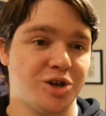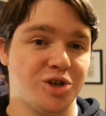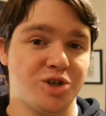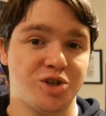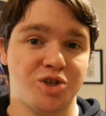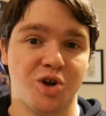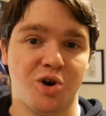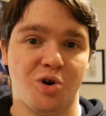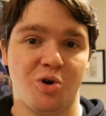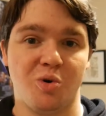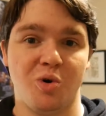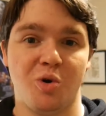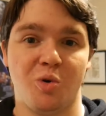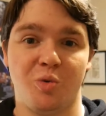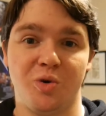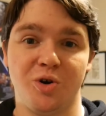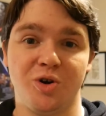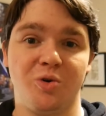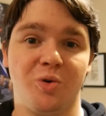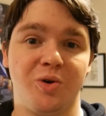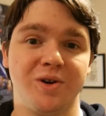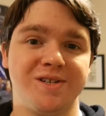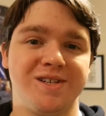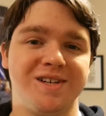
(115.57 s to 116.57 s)
So we're
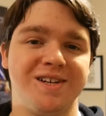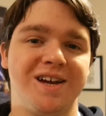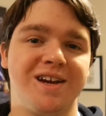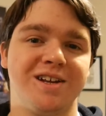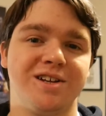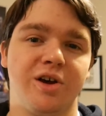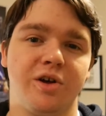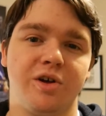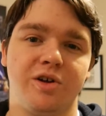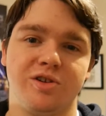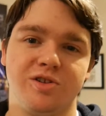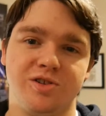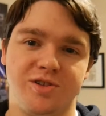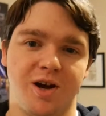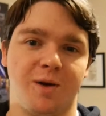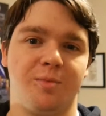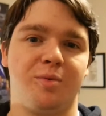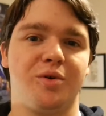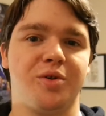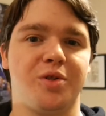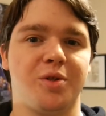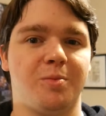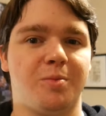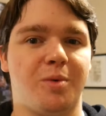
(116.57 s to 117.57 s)
going to get
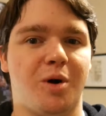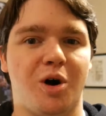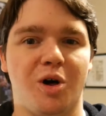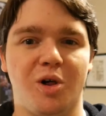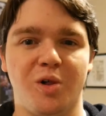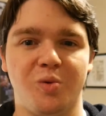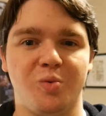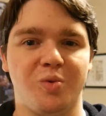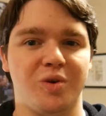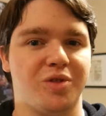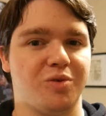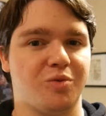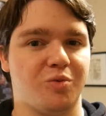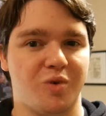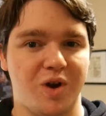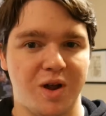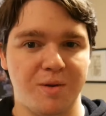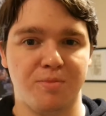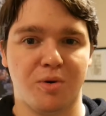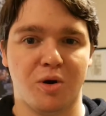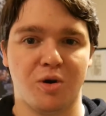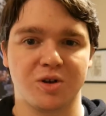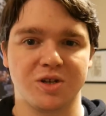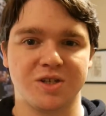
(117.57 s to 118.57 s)
double the Maul with
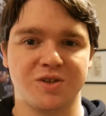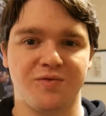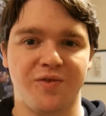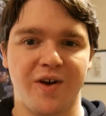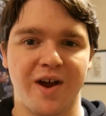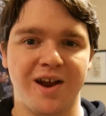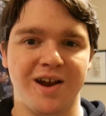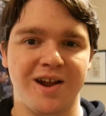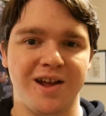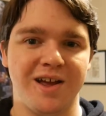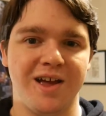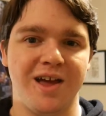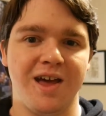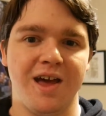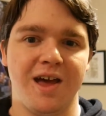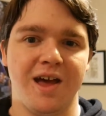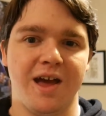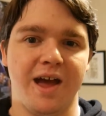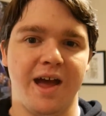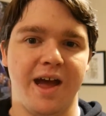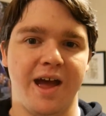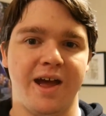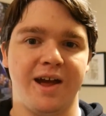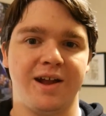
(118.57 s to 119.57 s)
Ray Park's fighting
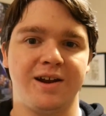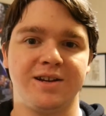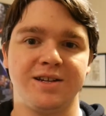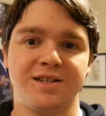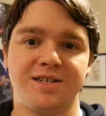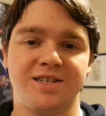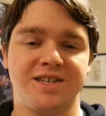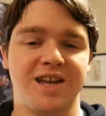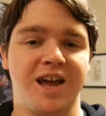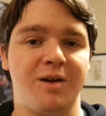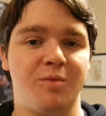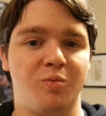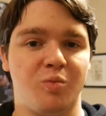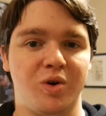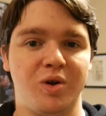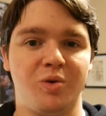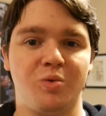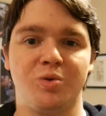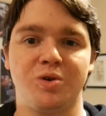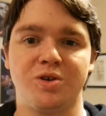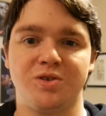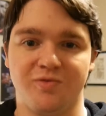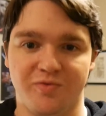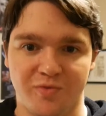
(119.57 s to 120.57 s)
and Sam
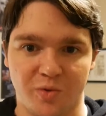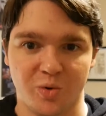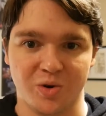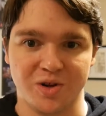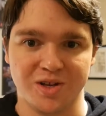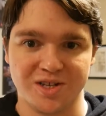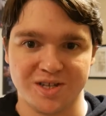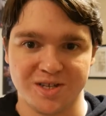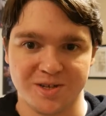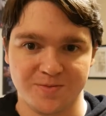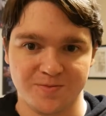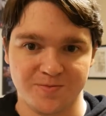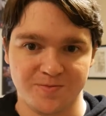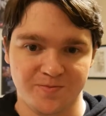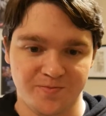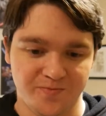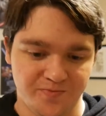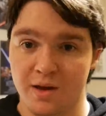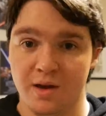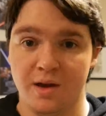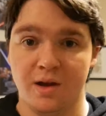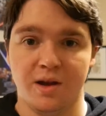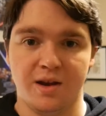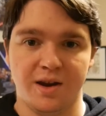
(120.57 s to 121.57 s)
Witwer's voice.
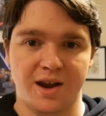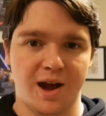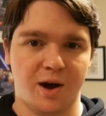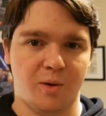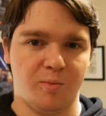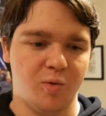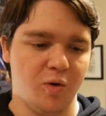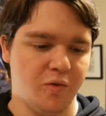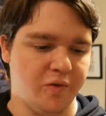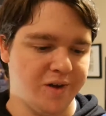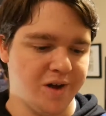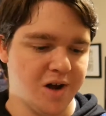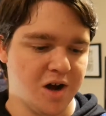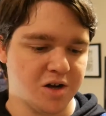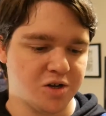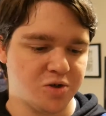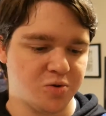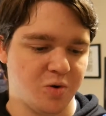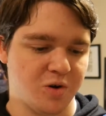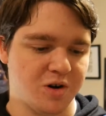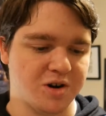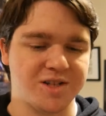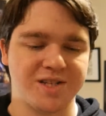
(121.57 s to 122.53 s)
Now, moving on to our